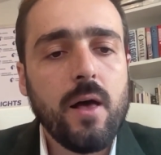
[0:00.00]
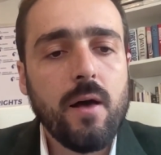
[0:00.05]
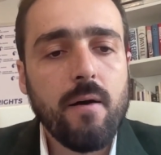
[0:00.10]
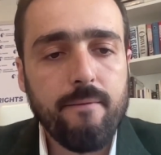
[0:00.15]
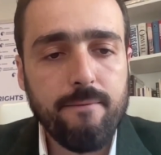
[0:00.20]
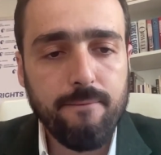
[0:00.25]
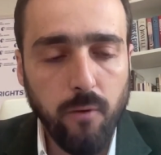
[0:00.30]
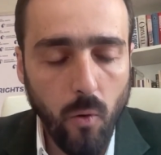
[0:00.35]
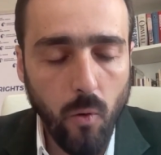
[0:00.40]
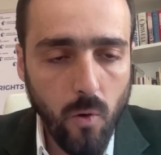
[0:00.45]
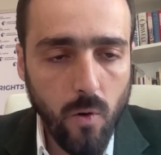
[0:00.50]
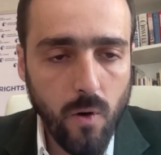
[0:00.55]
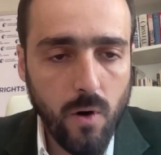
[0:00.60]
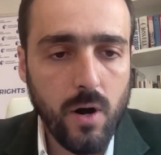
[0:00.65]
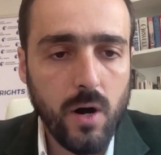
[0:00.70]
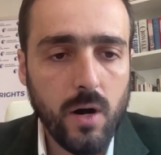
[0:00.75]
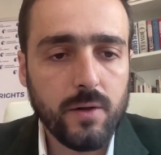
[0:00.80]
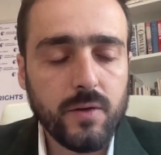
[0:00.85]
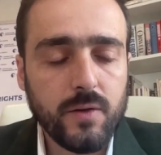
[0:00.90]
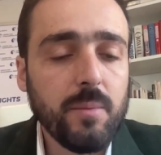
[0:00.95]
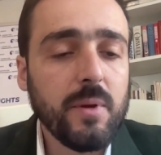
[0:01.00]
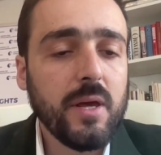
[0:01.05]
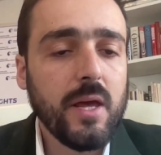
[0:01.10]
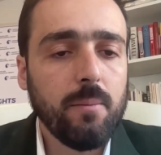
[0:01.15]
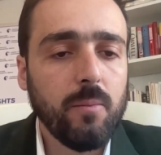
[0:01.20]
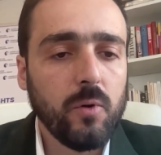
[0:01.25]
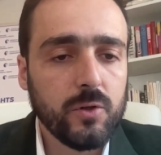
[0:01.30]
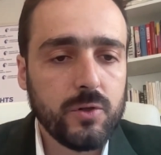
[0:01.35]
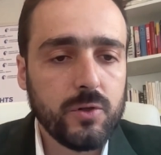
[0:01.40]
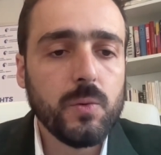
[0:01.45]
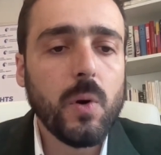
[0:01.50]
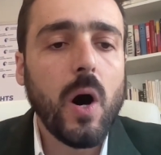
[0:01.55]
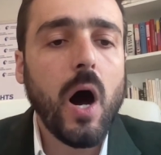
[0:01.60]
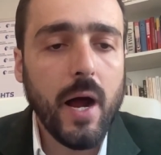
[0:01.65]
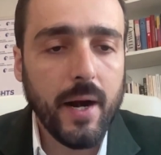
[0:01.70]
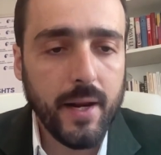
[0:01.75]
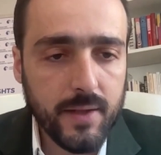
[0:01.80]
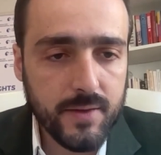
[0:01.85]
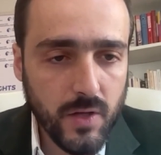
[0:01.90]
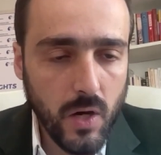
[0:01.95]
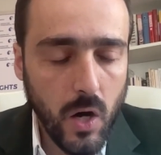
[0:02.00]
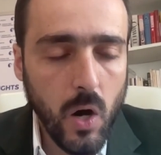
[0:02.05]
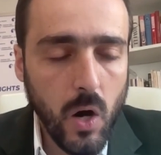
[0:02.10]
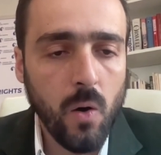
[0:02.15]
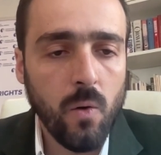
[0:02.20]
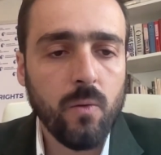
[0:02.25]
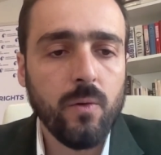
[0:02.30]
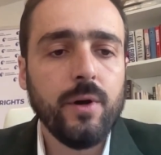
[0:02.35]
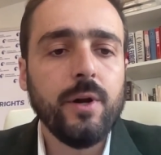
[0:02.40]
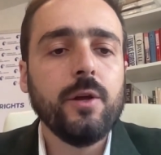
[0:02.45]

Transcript: to be able to, on its own,